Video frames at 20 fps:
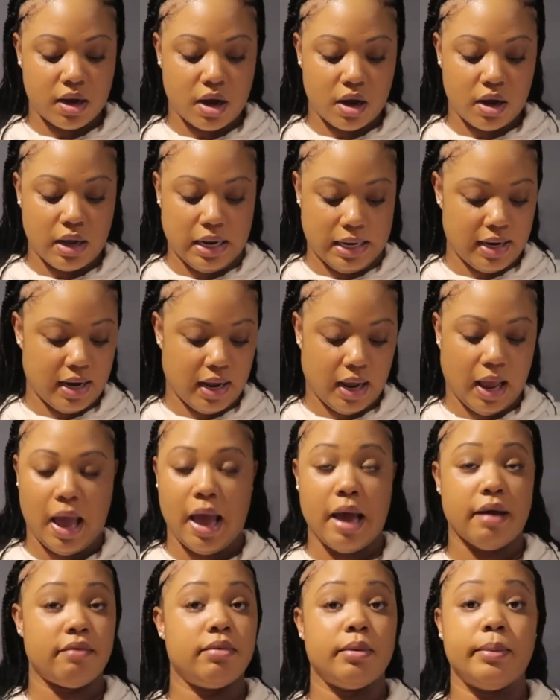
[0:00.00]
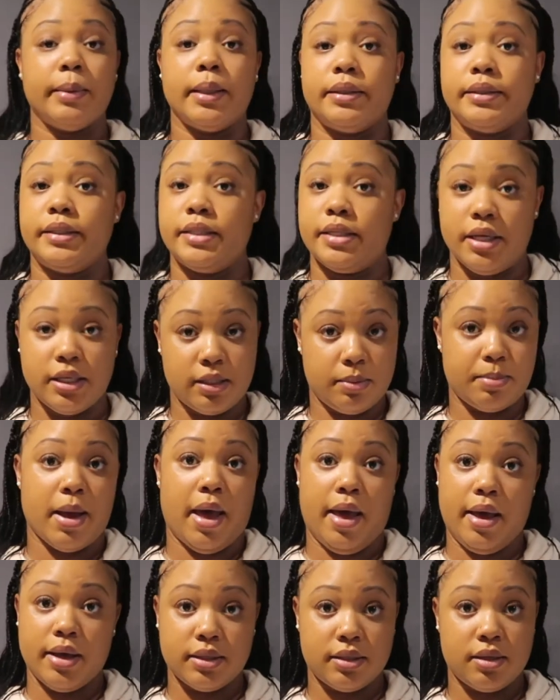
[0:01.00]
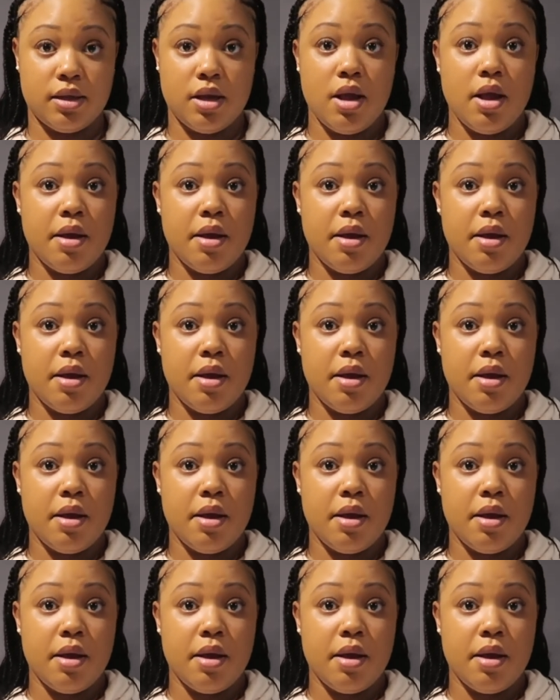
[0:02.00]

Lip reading: I have about 6 packs,